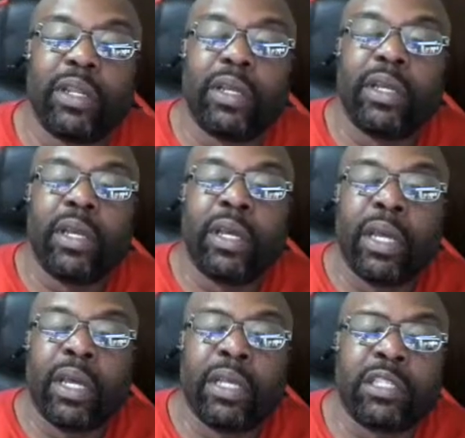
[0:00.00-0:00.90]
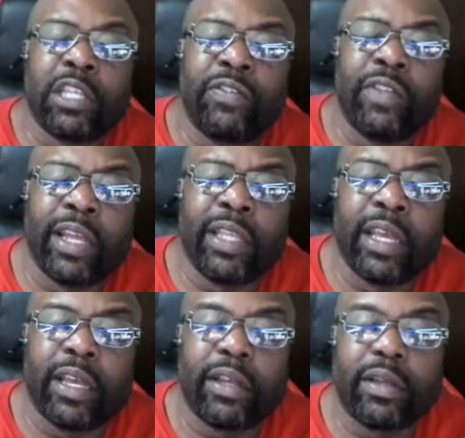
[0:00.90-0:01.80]
I'm making the Florida
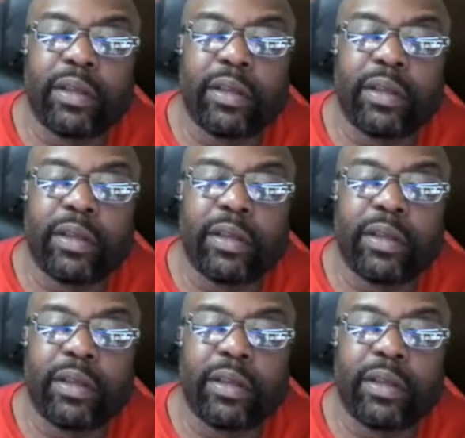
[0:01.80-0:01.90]
meetup.